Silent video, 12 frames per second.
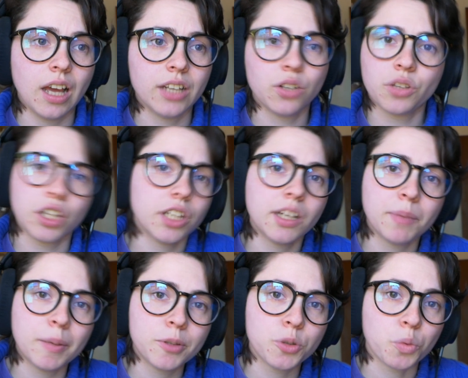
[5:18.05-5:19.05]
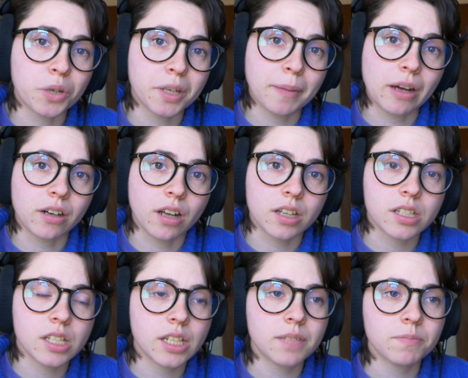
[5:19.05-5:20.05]
don't think you need to be too worried about it,
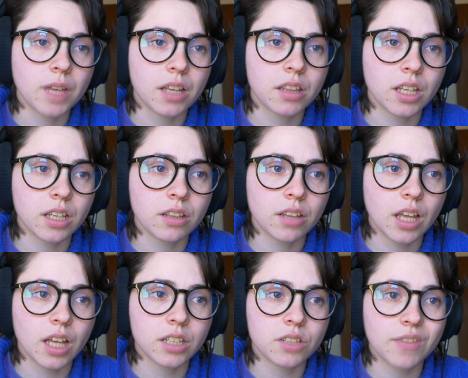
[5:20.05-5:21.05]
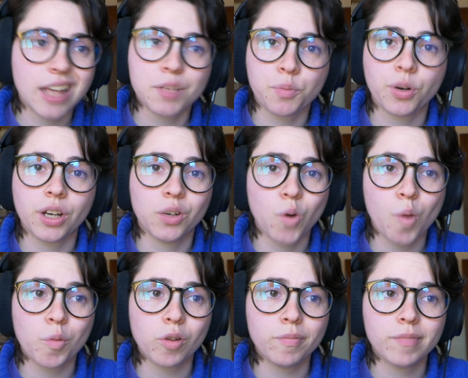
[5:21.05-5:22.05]
honestly. I think that that's pretty
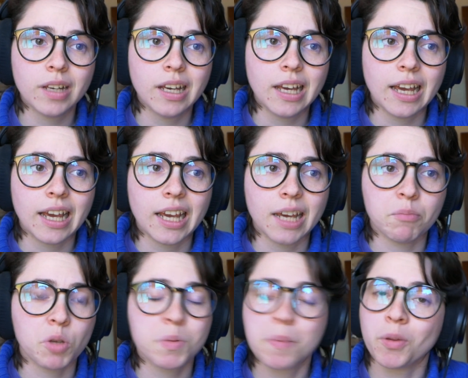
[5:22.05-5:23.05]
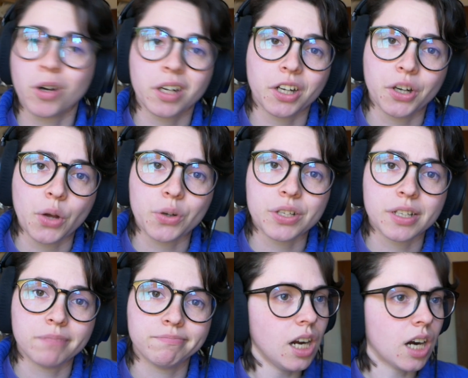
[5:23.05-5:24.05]
normal, and most people aren't going to notice
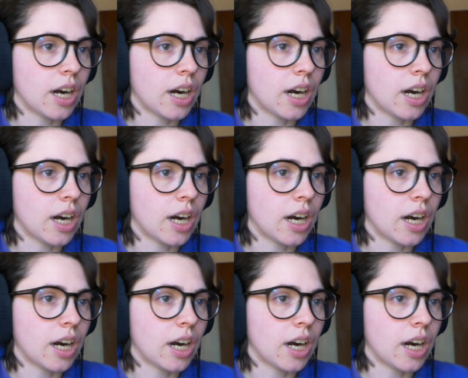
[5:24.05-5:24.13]
it. All